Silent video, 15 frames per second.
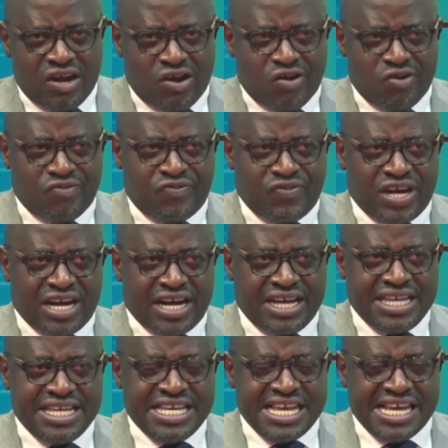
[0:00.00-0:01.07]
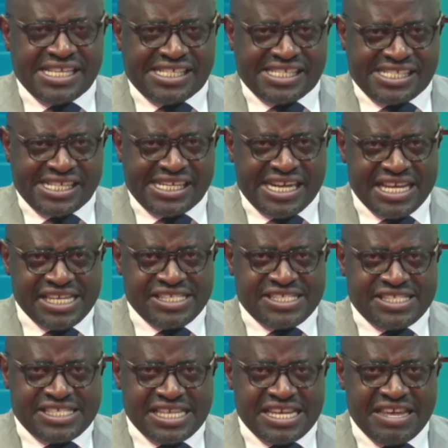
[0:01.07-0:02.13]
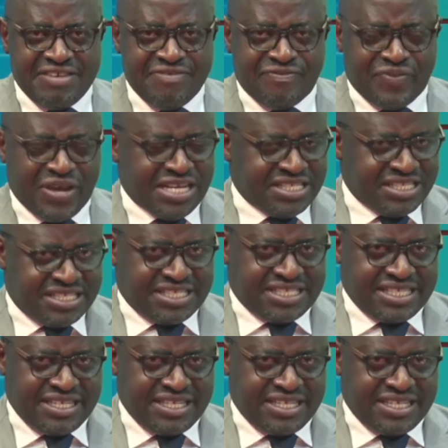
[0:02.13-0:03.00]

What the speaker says: of yesterday's events.